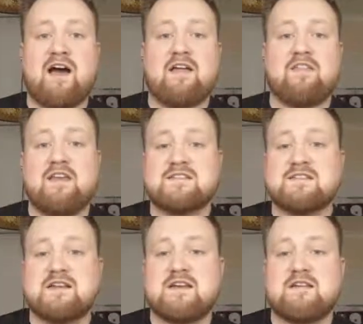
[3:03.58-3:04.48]
the
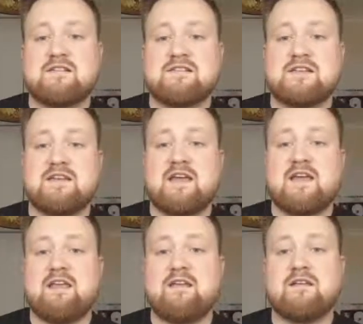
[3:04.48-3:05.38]
internet
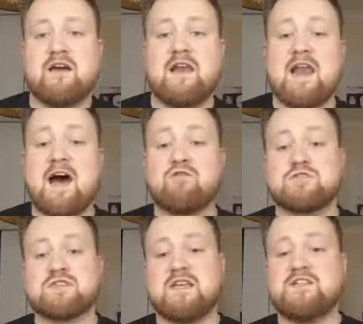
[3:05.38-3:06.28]
today
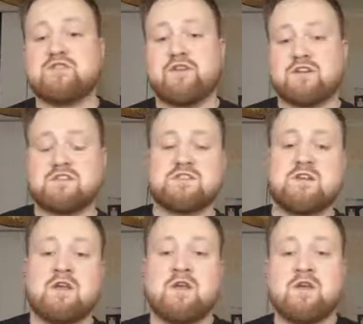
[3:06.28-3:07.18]
allows each of us
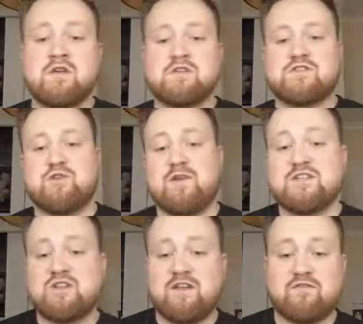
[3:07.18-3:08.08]
to
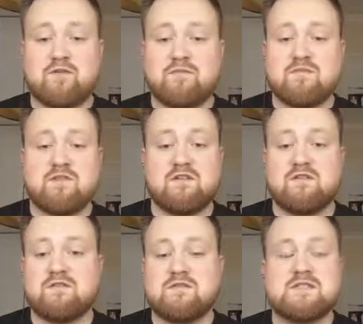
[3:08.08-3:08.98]
literally from the
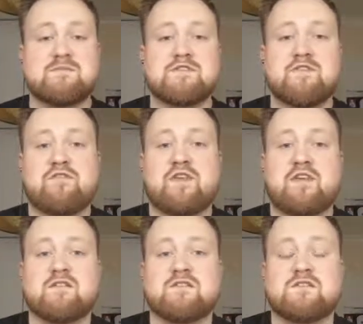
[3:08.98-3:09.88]
tips of our
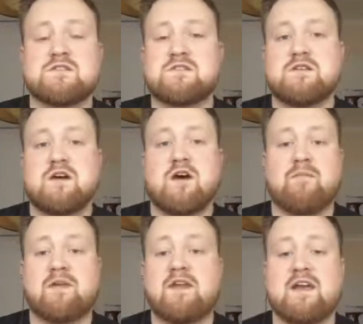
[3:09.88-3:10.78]
fingers
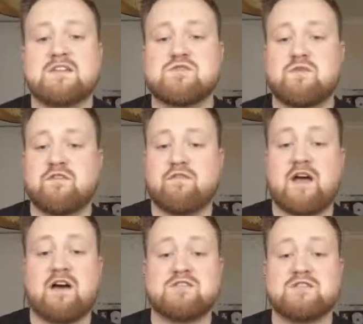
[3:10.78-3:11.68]
connect with
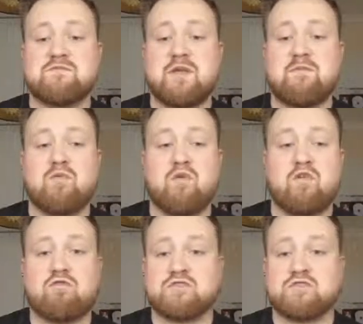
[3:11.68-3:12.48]
thousands of people across the